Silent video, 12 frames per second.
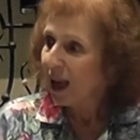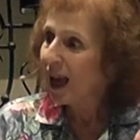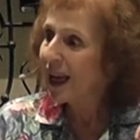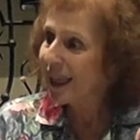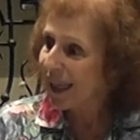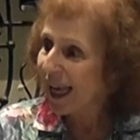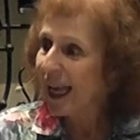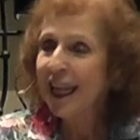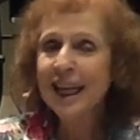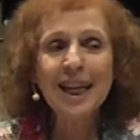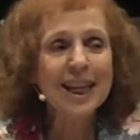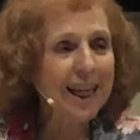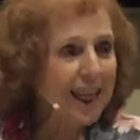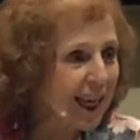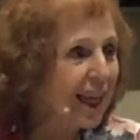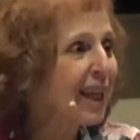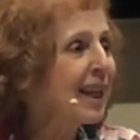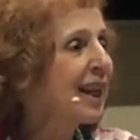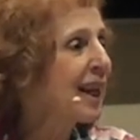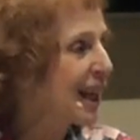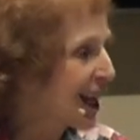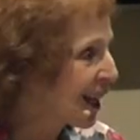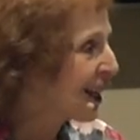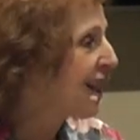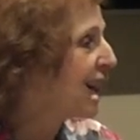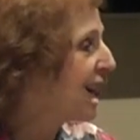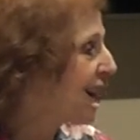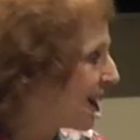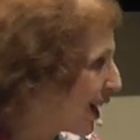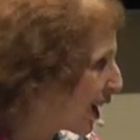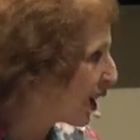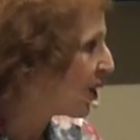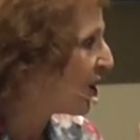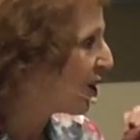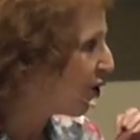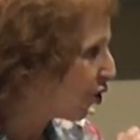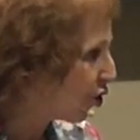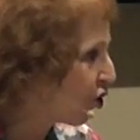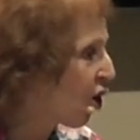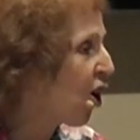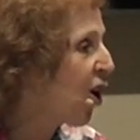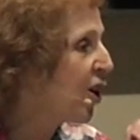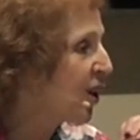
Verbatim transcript: Again and again and again and again, they saw